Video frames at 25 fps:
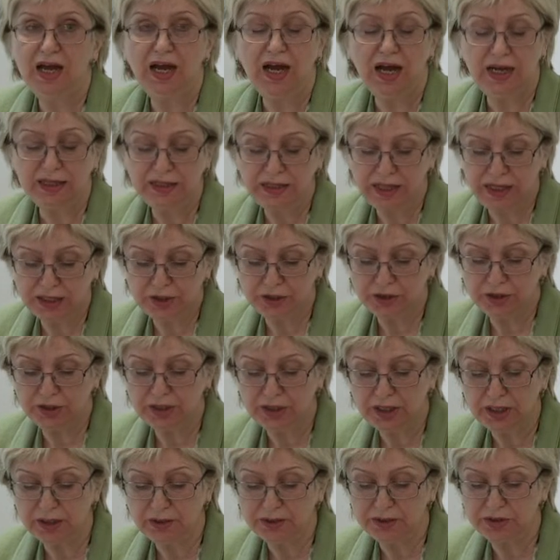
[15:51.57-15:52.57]
I'd like
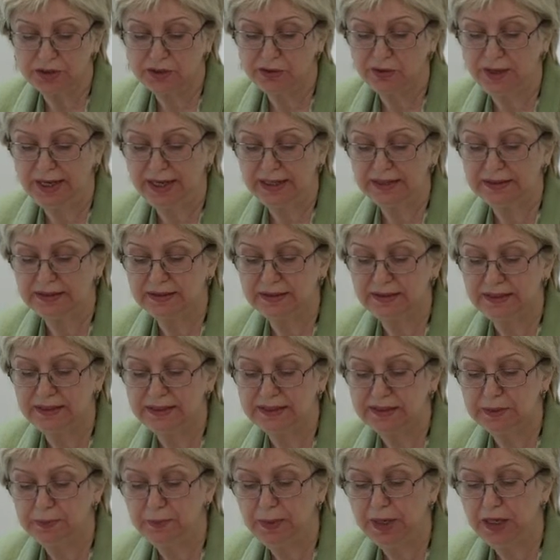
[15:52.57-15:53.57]
to illustrate
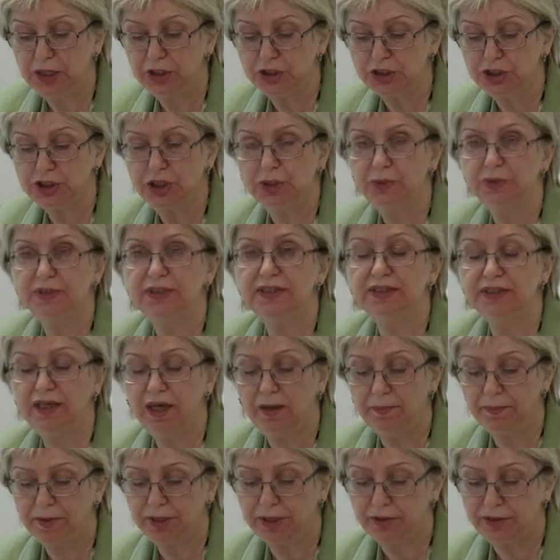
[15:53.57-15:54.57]
this by showing
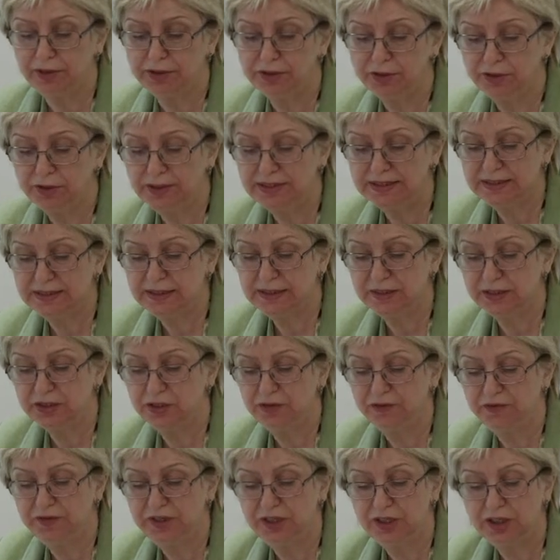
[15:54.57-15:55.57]
some characteristics
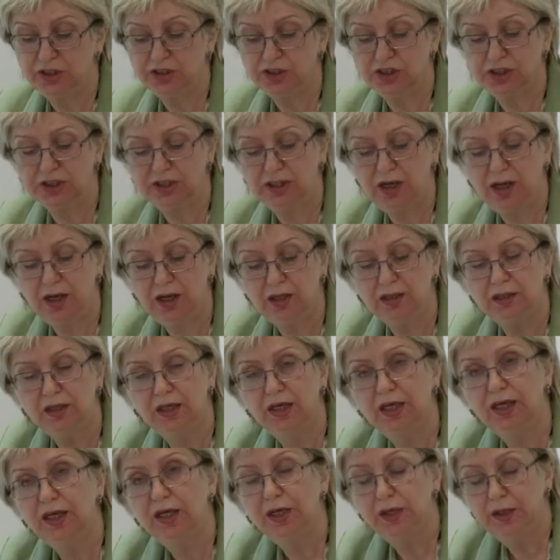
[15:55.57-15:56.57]
of English style
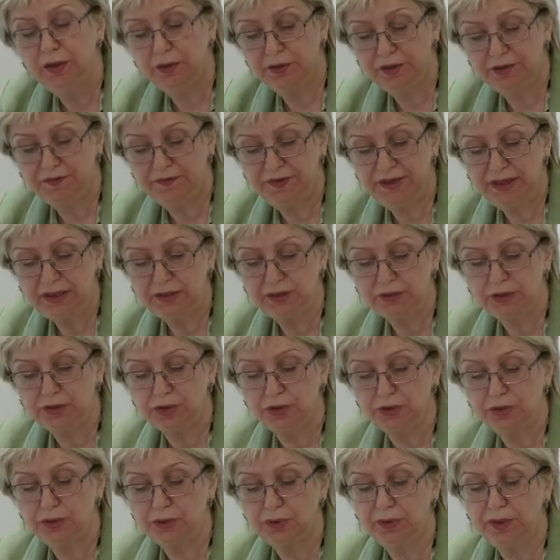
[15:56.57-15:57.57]
revealed
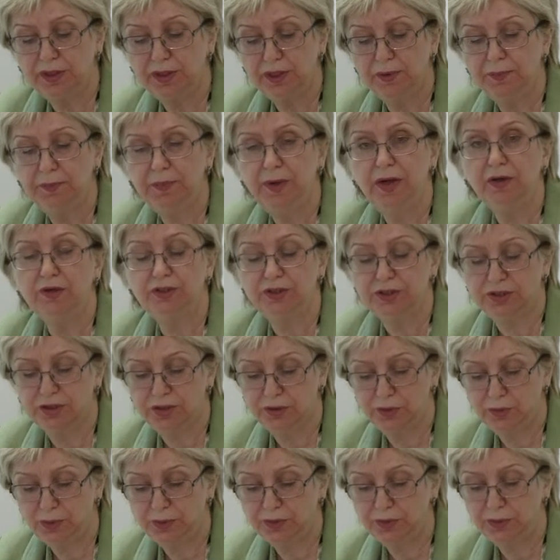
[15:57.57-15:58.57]
through a
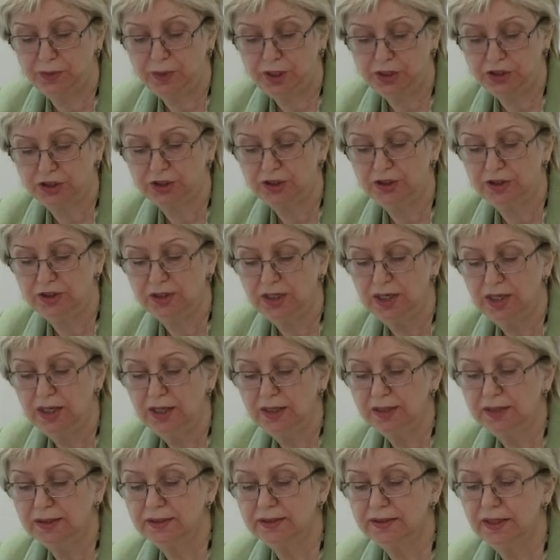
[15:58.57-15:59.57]
comparison with Russian
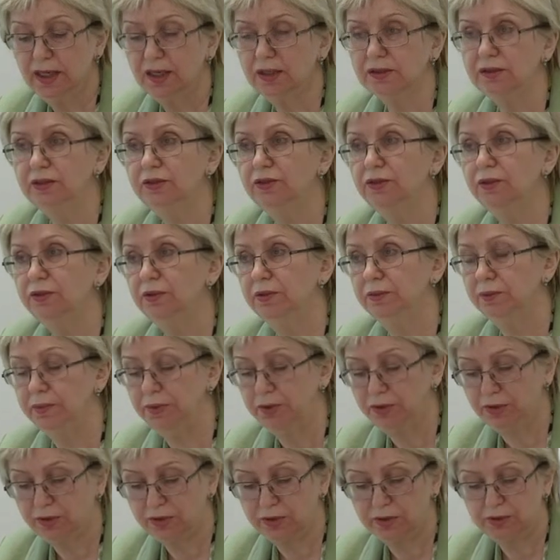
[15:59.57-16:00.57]
conducted through
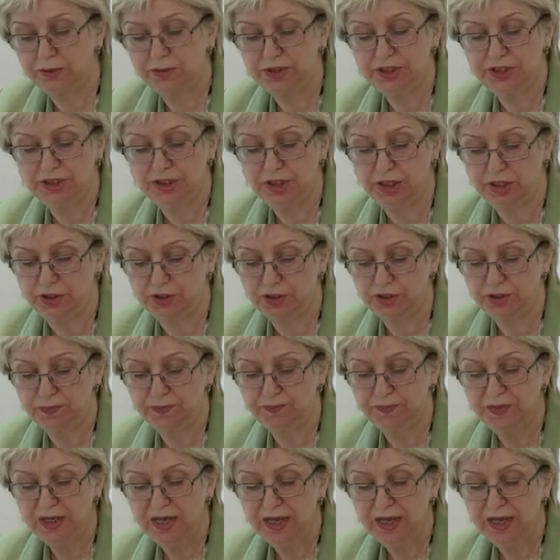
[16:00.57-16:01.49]
empirical research.